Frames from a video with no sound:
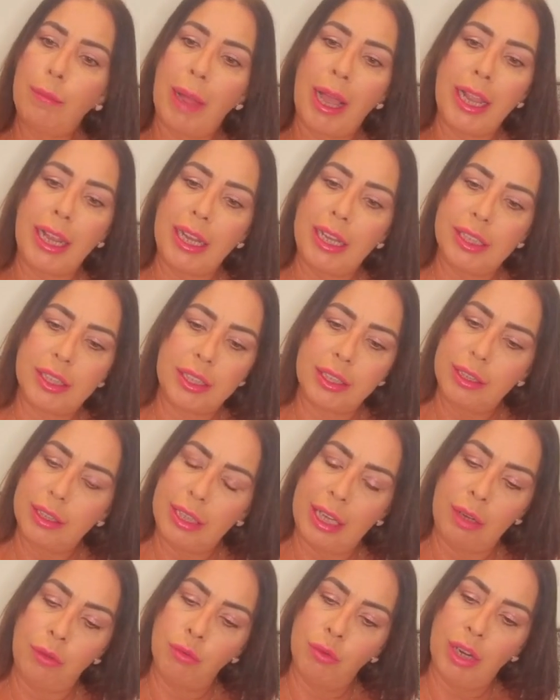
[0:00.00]
made,
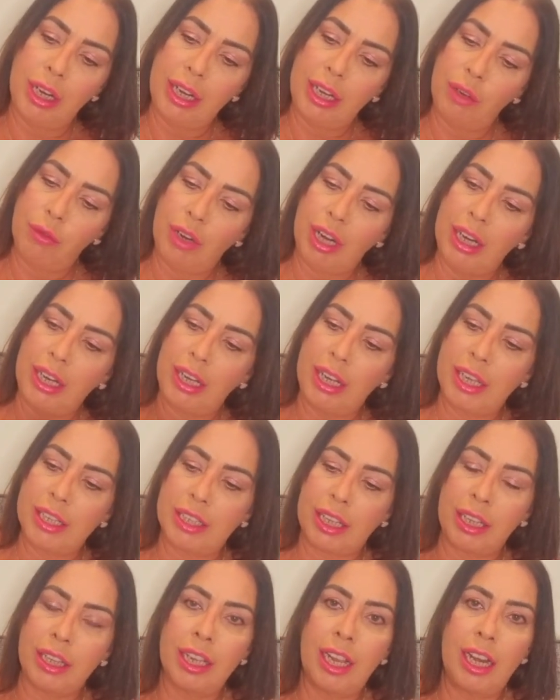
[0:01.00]
it really, really is.
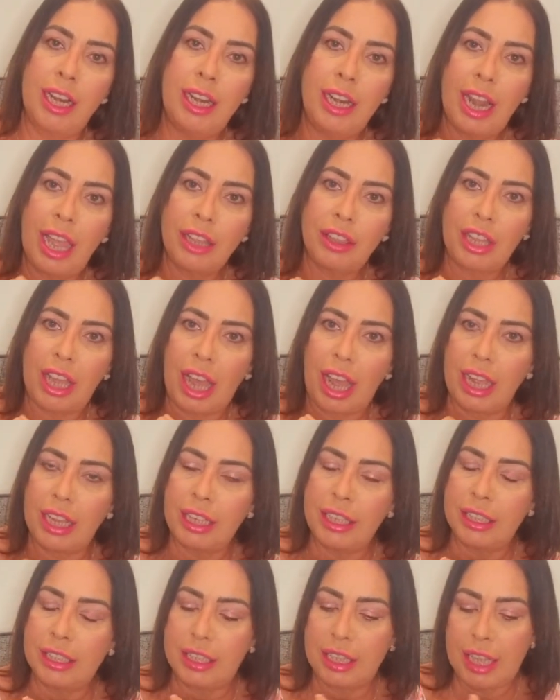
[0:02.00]
And the leather
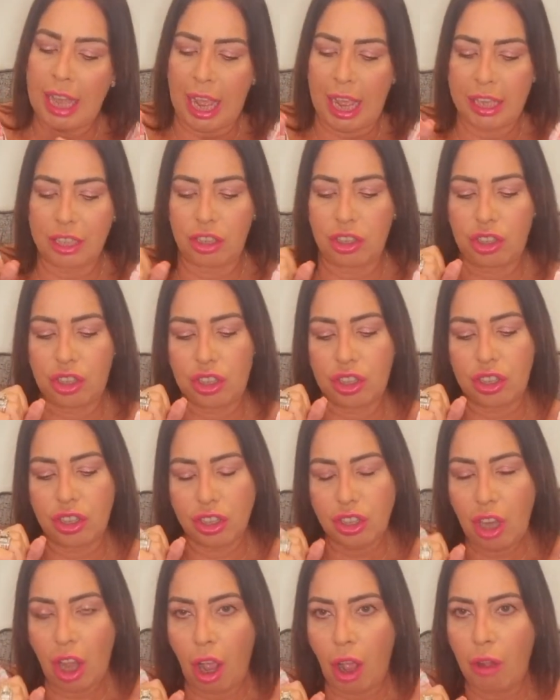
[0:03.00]
is that
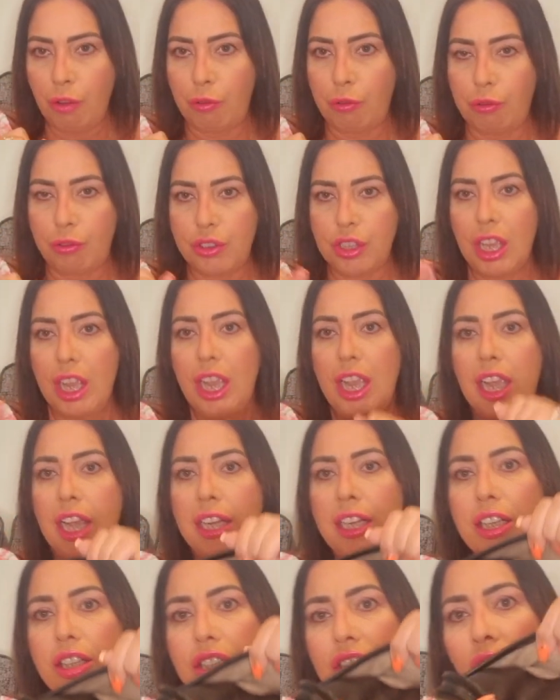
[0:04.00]
soft,
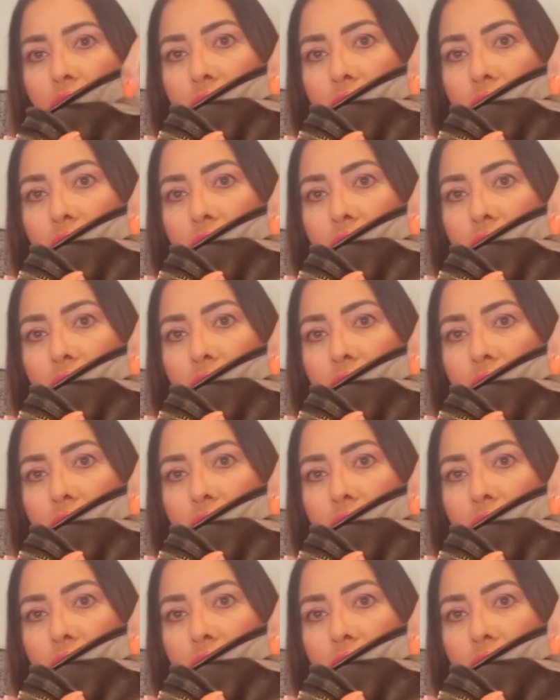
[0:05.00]
and it's